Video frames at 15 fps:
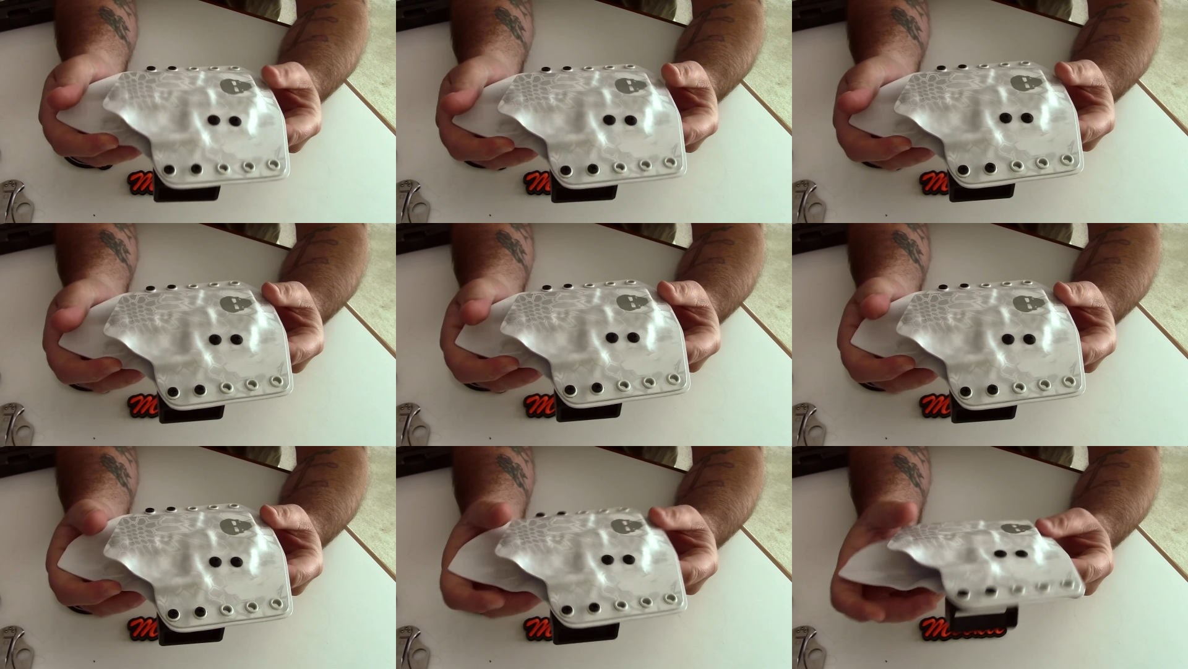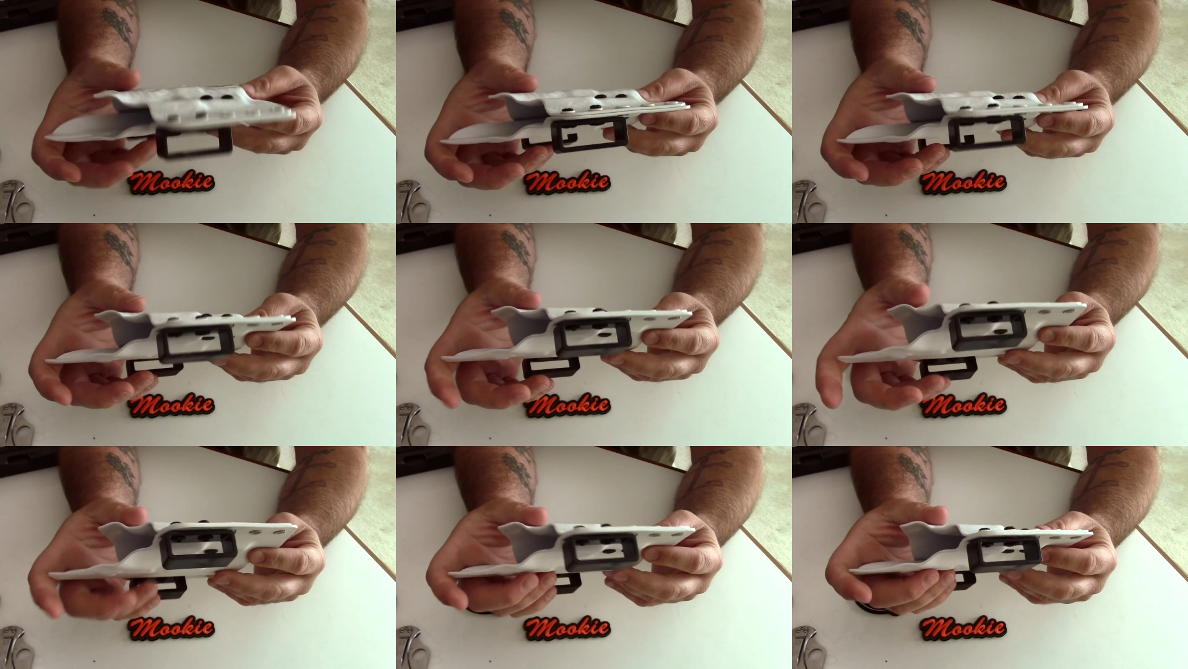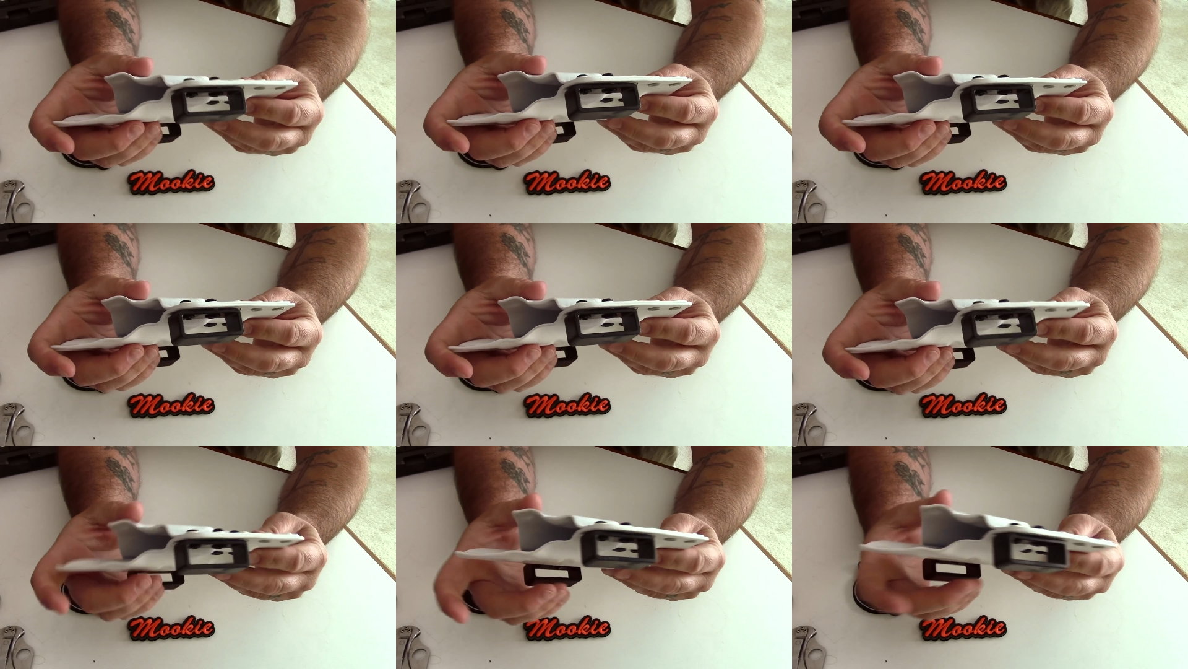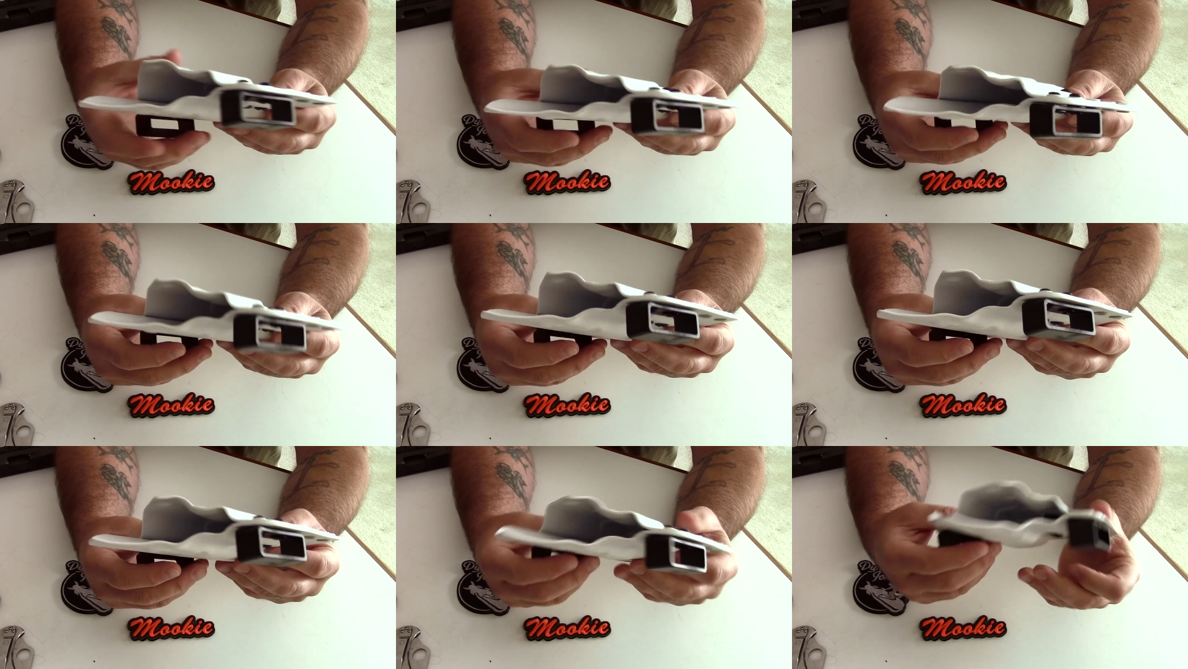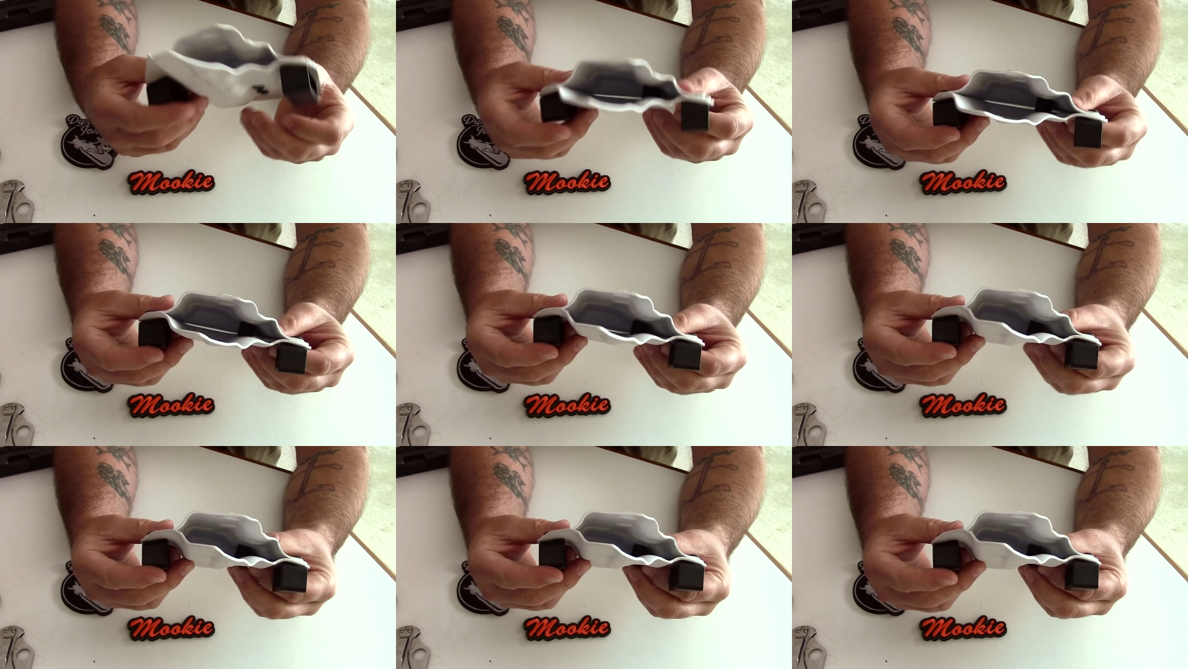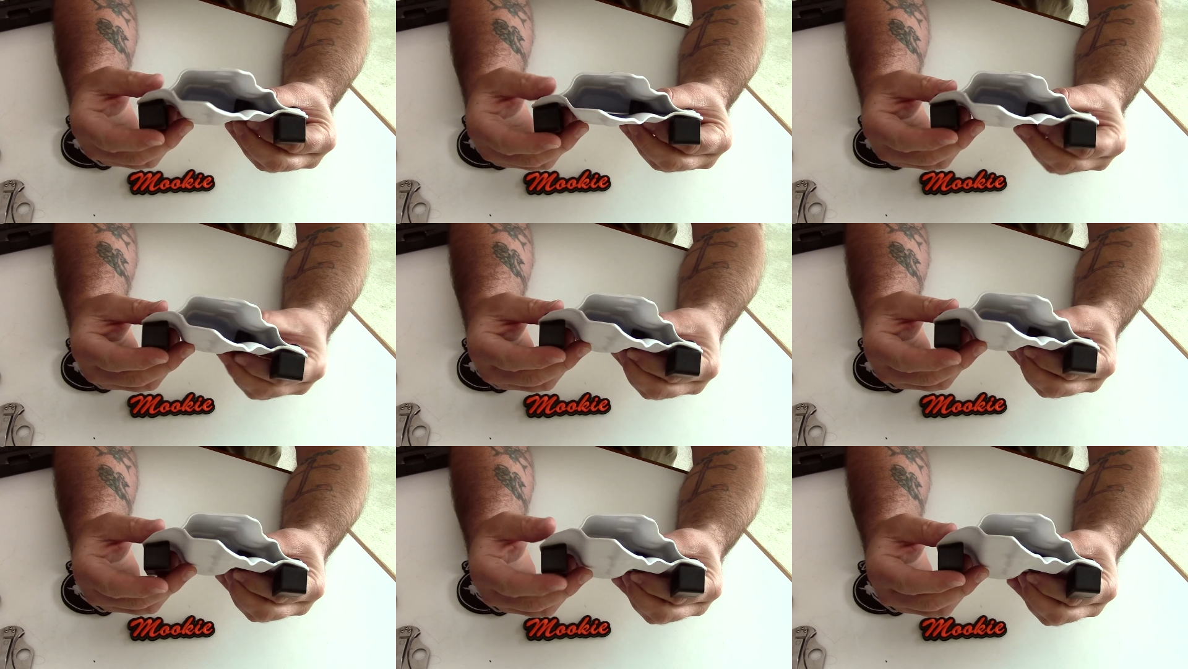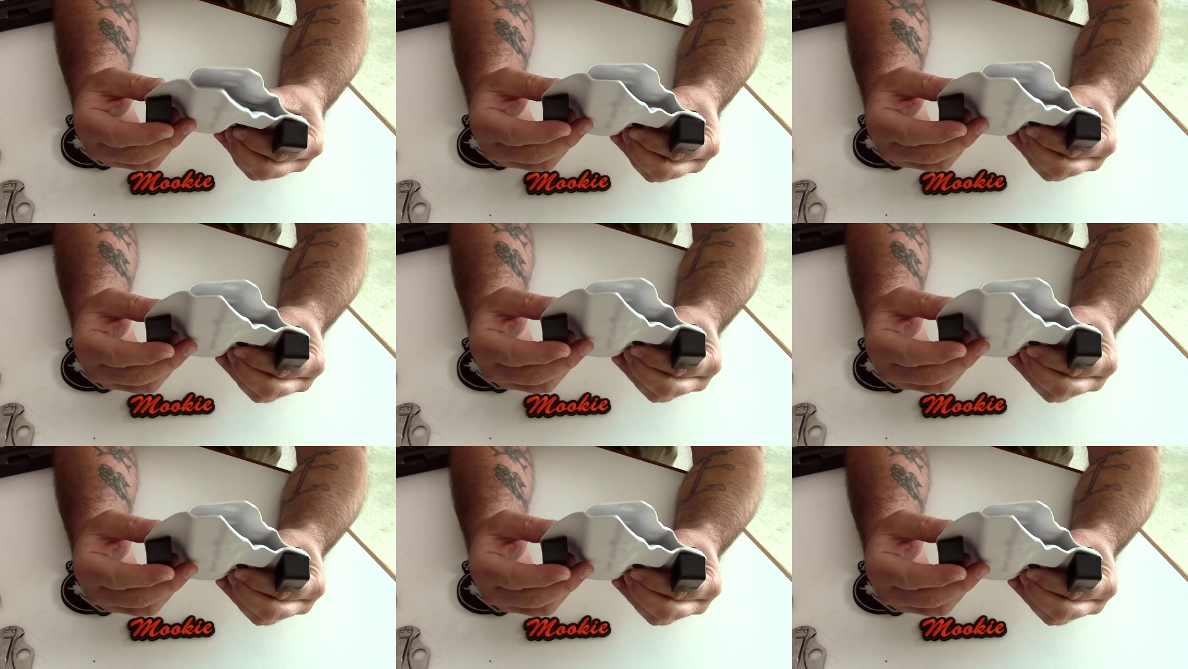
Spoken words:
[unreadable: no face in view]